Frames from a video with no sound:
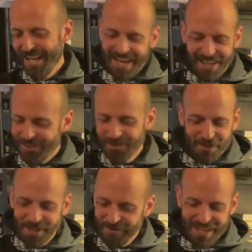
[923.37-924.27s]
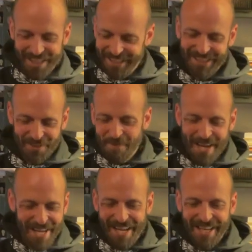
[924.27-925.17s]
I sewed them like by
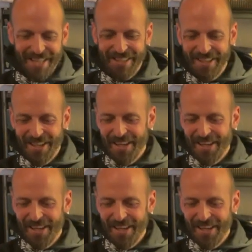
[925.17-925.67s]
hand.